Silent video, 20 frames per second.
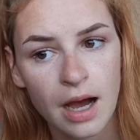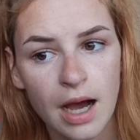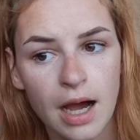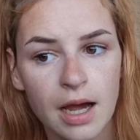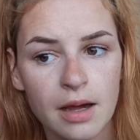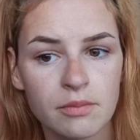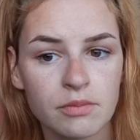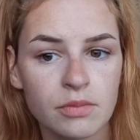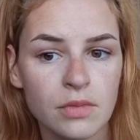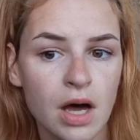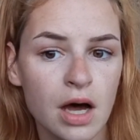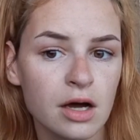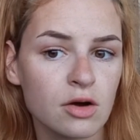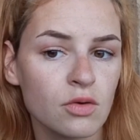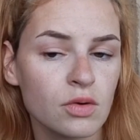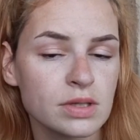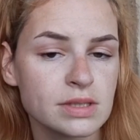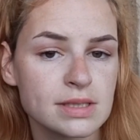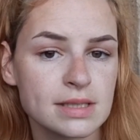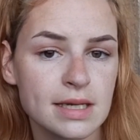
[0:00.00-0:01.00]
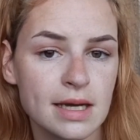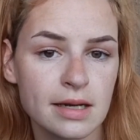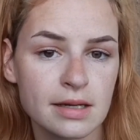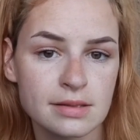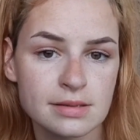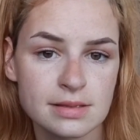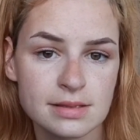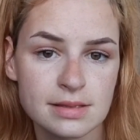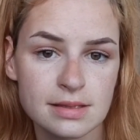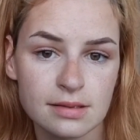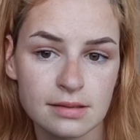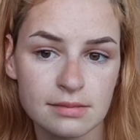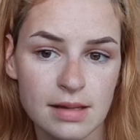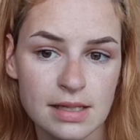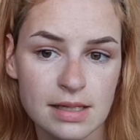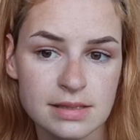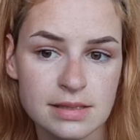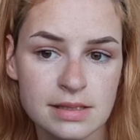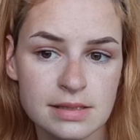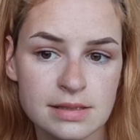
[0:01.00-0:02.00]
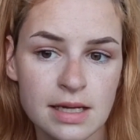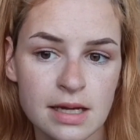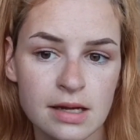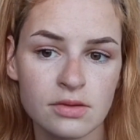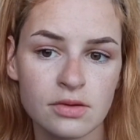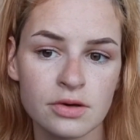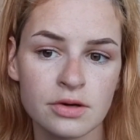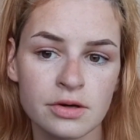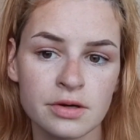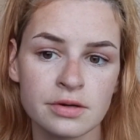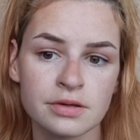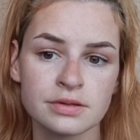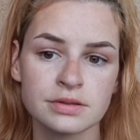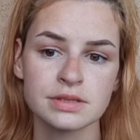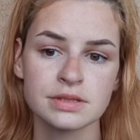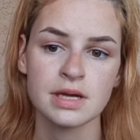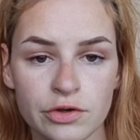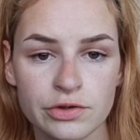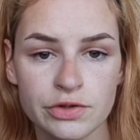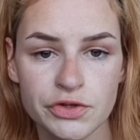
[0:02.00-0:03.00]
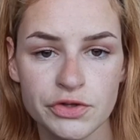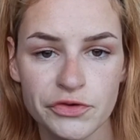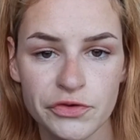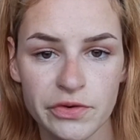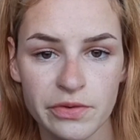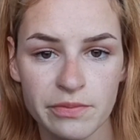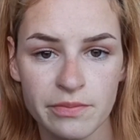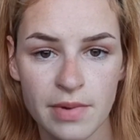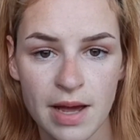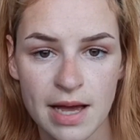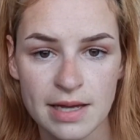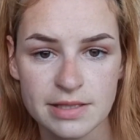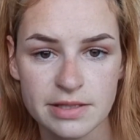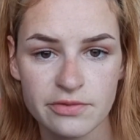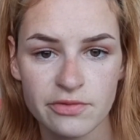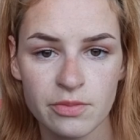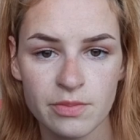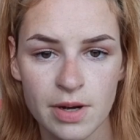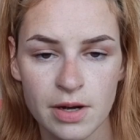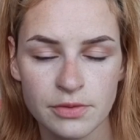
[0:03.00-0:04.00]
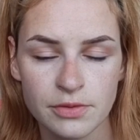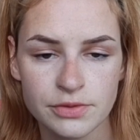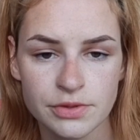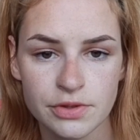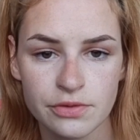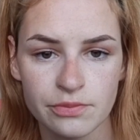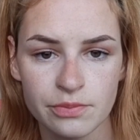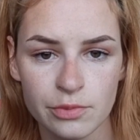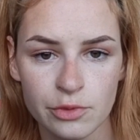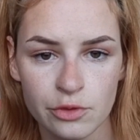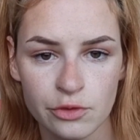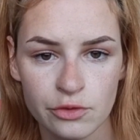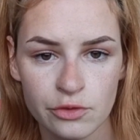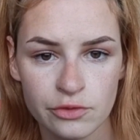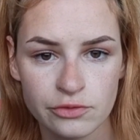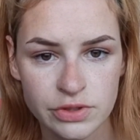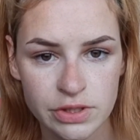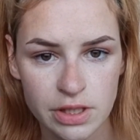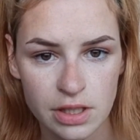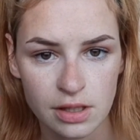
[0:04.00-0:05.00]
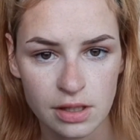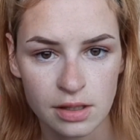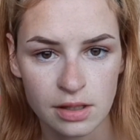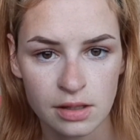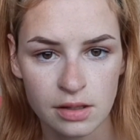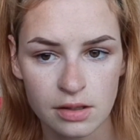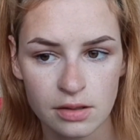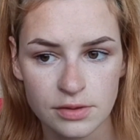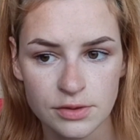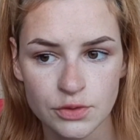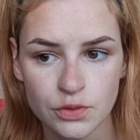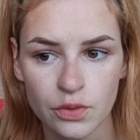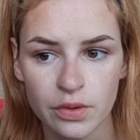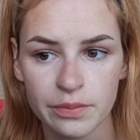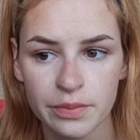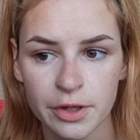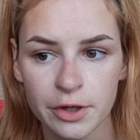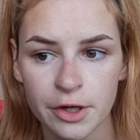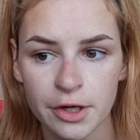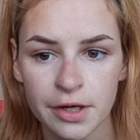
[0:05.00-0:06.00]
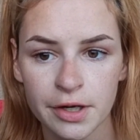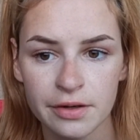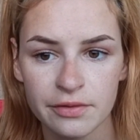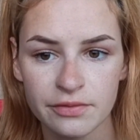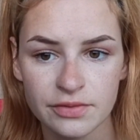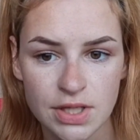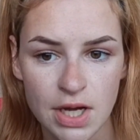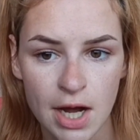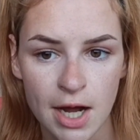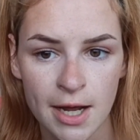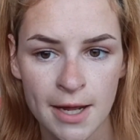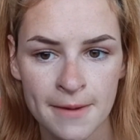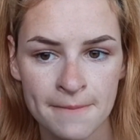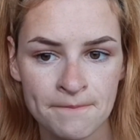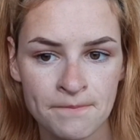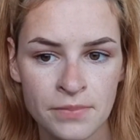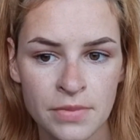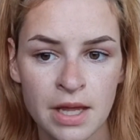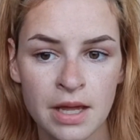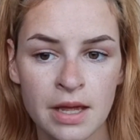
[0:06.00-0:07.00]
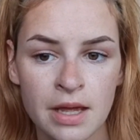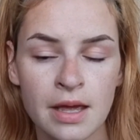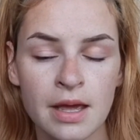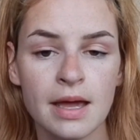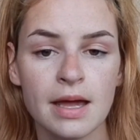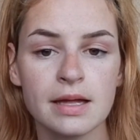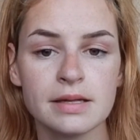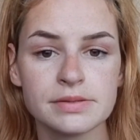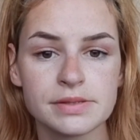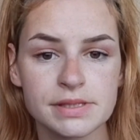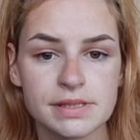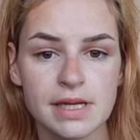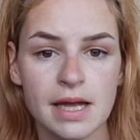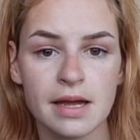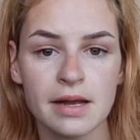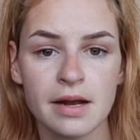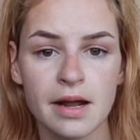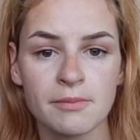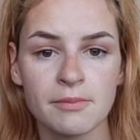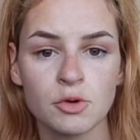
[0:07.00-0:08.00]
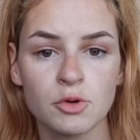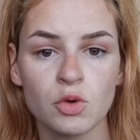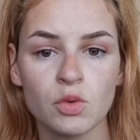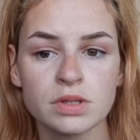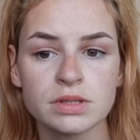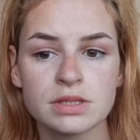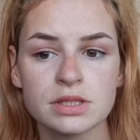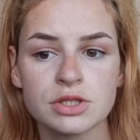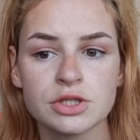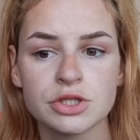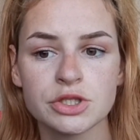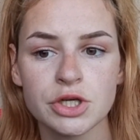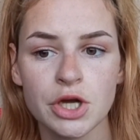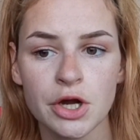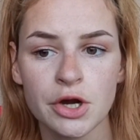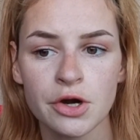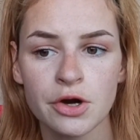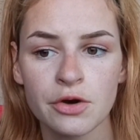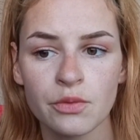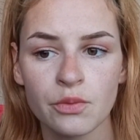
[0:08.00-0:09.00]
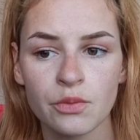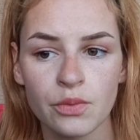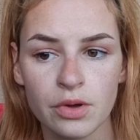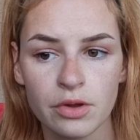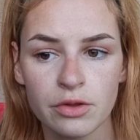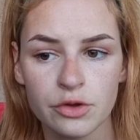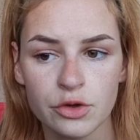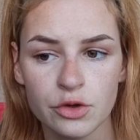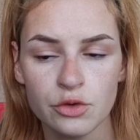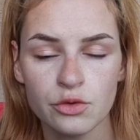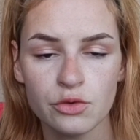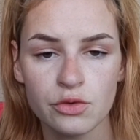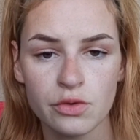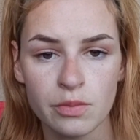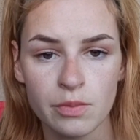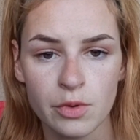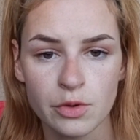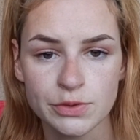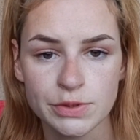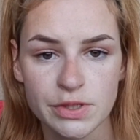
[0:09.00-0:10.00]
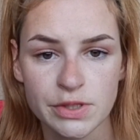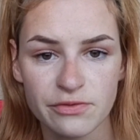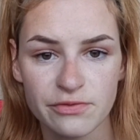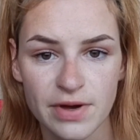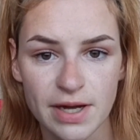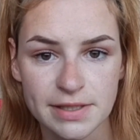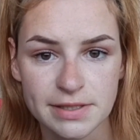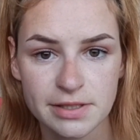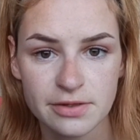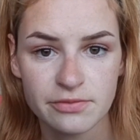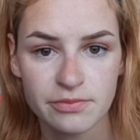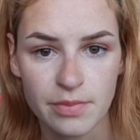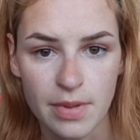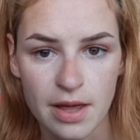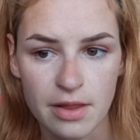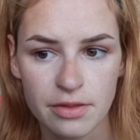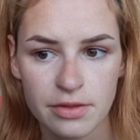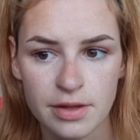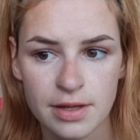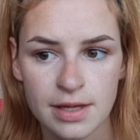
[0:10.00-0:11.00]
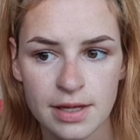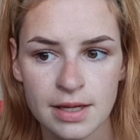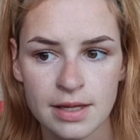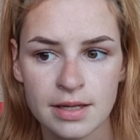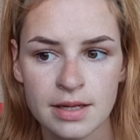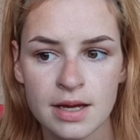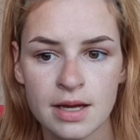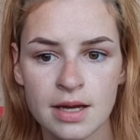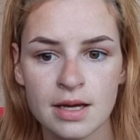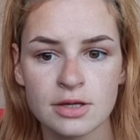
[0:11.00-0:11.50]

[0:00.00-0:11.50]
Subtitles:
I am not going to get into the lessons I learned from massive amounts of moves in a short period of time. Instead, I'm going to share with you the most effective method